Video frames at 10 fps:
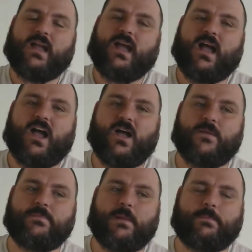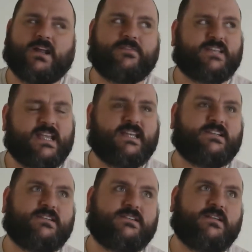But I've
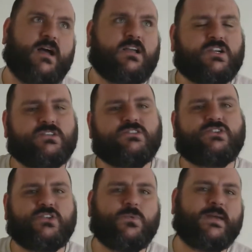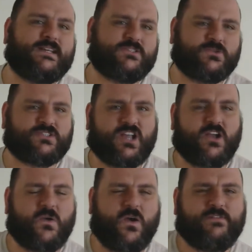taken a good 2 weeks or
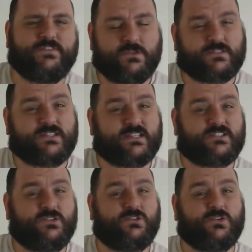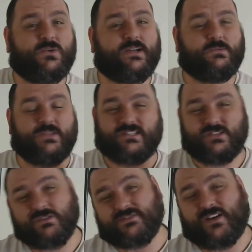so of using this new toy or this
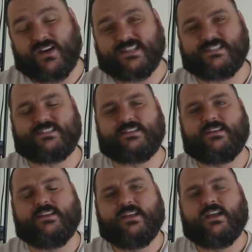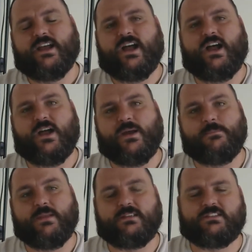new device
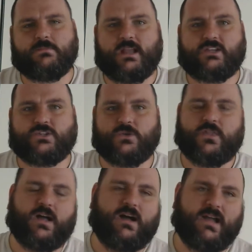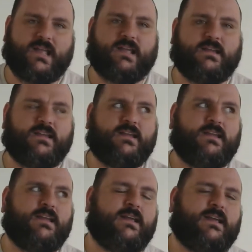to make sure that I
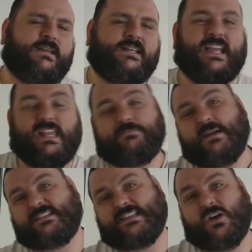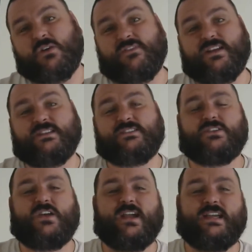can get the best out of it so
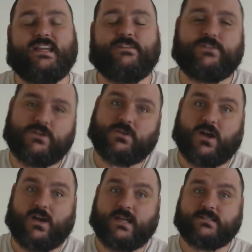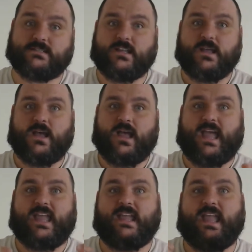that I can give you guys
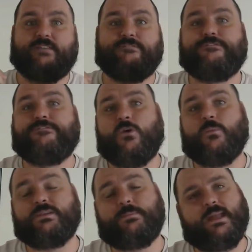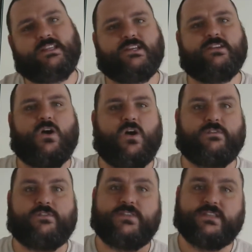an informed opinion
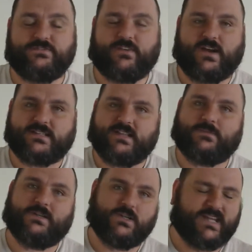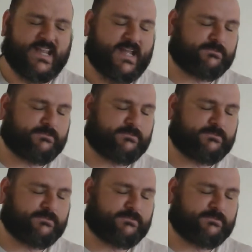of the device that we're looking at.